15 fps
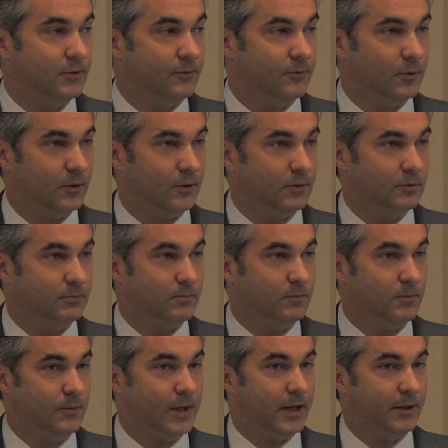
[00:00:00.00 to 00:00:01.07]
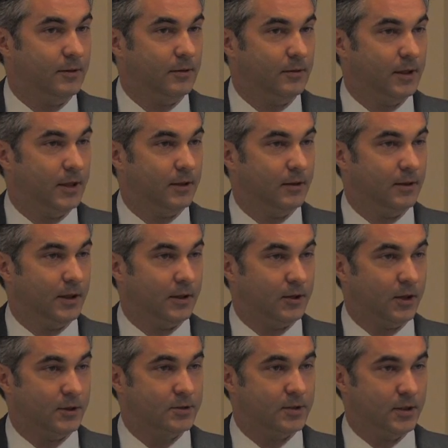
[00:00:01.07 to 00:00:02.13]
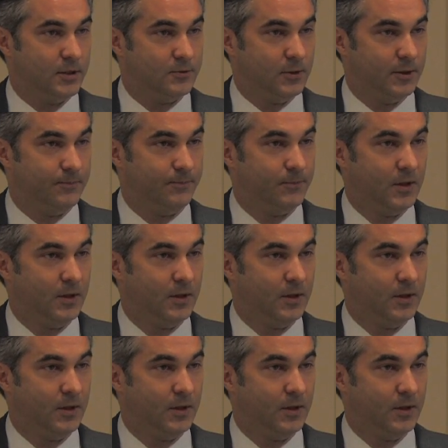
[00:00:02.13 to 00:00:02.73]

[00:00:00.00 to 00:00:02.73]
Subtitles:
for that car share trip.